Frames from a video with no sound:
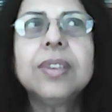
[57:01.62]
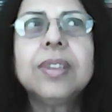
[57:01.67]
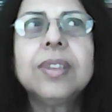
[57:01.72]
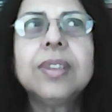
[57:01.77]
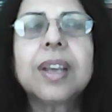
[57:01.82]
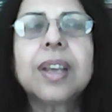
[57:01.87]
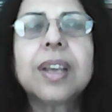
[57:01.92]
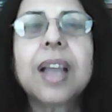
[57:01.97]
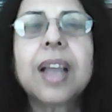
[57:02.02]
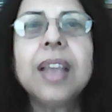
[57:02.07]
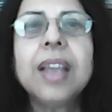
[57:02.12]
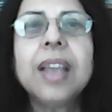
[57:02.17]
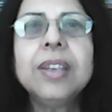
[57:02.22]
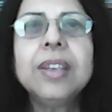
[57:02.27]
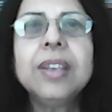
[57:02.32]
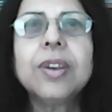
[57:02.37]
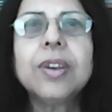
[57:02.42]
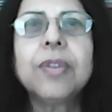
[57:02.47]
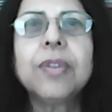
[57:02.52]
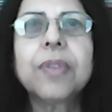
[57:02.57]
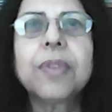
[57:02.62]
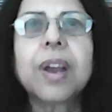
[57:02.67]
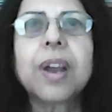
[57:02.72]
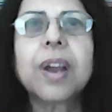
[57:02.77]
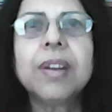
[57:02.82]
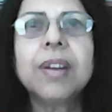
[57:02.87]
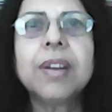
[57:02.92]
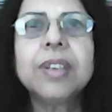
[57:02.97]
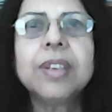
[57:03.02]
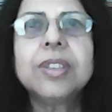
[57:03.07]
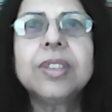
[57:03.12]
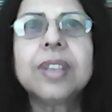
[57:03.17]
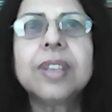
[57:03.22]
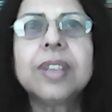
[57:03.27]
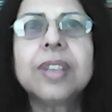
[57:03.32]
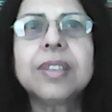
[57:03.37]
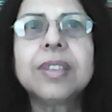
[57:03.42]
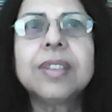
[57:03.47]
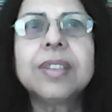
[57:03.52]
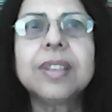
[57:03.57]
the kind of courage
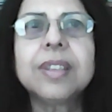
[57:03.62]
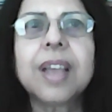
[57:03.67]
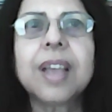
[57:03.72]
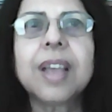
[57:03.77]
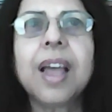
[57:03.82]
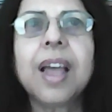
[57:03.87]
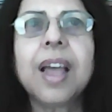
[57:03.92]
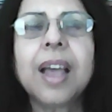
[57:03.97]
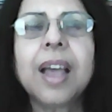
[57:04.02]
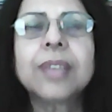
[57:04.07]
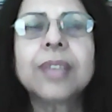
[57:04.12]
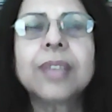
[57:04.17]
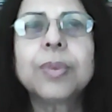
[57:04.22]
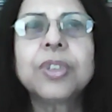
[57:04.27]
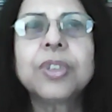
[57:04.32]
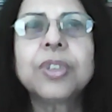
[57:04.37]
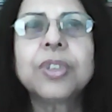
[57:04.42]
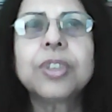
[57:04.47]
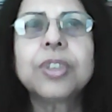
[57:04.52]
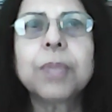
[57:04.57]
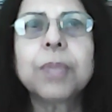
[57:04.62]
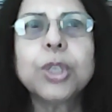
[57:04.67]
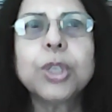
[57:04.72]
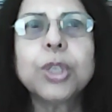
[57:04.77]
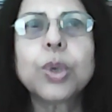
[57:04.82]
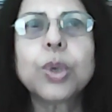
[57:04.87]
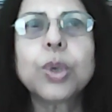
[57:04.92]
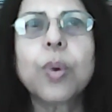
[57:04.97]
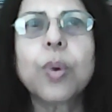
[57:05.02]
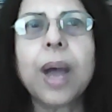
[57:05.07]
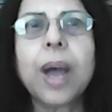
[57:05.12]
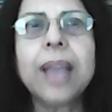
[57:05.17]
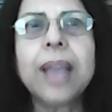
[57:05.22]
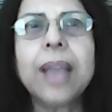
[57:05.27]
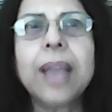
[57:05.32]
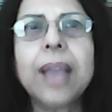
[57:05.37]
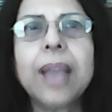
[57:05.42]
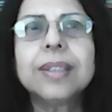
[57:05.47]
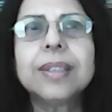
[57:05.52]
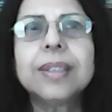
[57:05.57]
that Sita has, which is a much
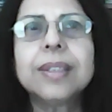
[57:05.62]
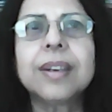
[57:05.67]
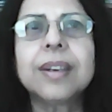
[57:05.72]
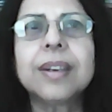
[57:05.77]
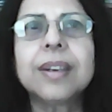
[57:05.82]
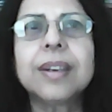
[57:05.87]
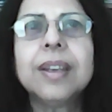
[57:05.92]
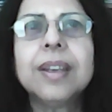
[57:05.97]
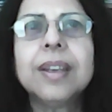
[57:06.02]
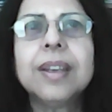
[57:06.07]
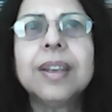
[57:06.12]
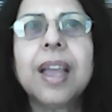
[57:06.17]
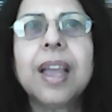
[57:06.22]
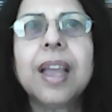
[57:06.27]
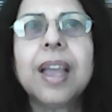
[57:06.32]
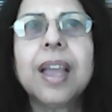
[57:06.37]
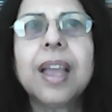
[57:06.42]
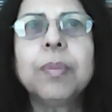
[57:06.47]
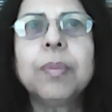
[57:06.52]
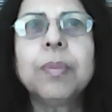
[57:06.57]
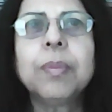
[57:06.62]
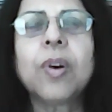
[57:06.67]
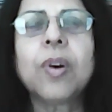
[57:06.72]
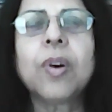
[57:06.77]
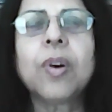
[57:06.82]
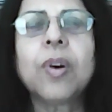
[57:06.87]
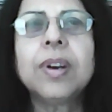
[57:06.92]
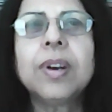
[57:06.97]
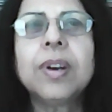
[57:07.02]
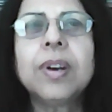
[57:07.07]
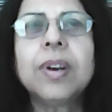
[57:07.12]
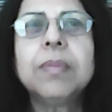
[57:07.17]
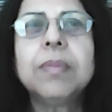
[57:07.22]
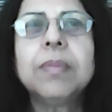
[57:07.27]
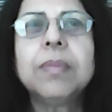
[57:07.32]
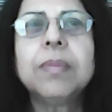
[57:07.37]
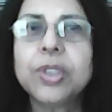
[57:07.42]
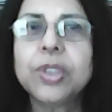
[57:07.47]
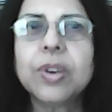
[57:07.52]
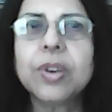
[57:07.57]
quieter and more
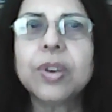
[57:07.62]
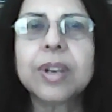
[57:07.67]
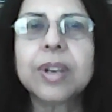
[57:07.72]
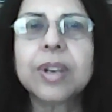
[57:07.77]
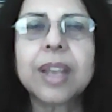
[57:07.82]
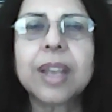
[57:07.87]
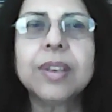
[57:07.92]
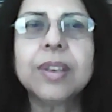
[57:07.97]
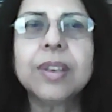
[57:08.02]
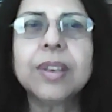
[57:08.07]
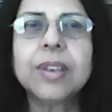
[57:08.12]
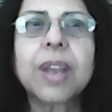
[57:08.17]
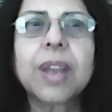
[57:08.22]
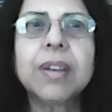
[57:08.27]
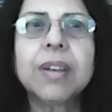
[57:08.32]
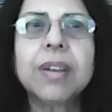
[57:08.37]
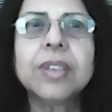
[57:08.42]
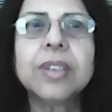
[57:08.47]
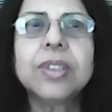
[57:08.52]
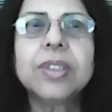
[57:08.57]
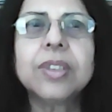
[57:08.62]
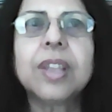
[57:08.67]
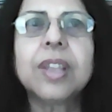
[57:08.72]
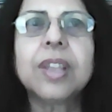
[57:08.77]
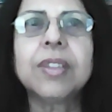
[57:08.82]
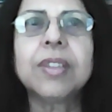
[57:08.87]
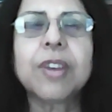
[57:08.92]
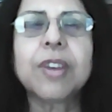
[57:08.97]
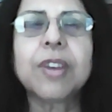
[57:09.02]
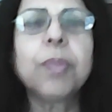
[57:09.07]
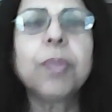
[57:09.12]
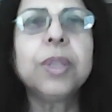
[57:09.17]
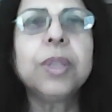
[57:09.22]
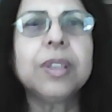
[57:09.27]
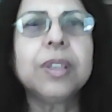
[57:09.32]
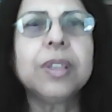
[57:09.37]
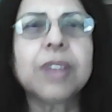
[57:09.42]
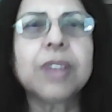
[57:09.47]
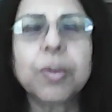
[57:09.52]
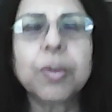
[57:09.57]
mature kind of courage than
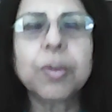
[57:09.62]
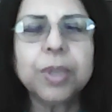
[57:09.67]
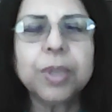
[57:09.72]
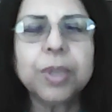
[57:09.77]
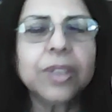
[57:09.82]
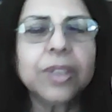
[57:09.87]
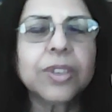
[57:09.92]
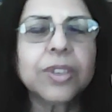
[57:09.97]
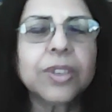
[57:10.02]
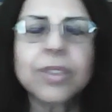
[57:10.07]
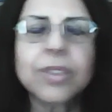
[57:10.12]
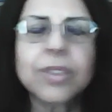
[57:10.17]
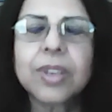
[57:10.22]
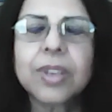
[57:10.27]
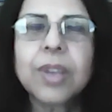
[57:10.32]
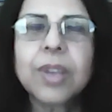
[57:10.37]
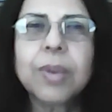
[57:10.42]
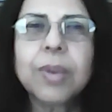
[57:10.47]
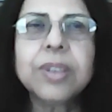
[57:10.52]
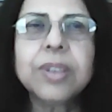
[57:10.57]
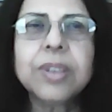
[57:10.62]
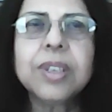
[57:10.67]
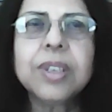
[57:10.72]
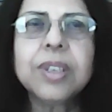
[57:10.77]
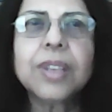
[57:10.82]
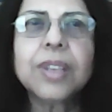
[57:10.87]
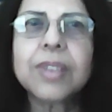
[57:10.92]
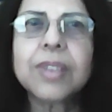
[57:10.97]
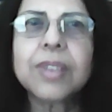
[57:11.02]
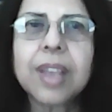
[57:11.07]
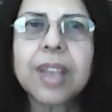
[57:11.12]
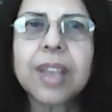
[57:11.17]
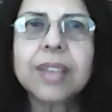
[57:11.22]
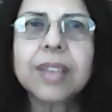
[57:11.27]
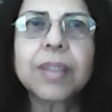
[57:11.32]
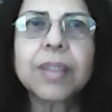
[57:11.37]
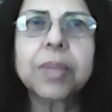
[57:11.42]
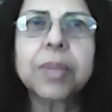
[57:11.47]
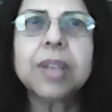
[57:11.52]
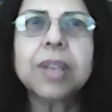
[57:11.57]
Draupadi. Draupadi just, when she doesn't like
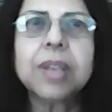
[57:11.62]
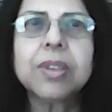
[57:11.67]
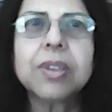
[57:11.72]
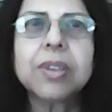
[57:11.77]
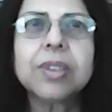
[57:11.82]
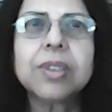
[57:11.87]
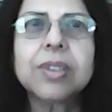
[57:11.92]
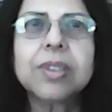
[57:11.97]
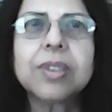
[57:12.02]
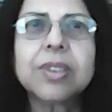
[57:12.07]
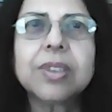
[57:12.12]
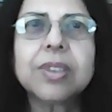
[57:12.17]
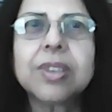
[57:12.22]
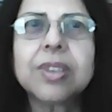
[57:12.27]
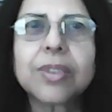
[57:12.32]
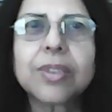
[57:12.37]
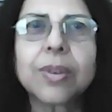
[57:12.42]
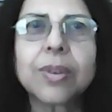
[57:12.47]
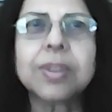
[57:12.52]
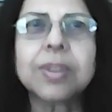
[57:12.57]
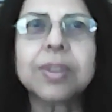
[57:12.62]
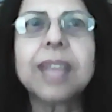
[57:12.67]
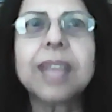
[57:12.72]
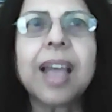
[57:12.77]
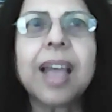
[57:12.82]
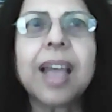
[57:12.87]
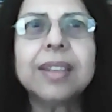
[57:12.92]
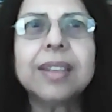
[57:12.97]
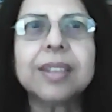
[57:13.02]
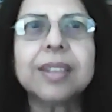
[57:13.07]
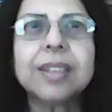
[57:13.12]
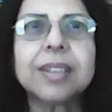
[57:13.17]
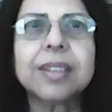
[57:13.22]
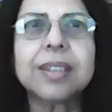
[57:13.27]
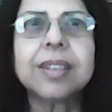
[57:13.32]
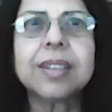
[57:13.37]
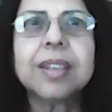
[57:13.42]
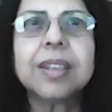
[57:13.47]
something, she just goes at it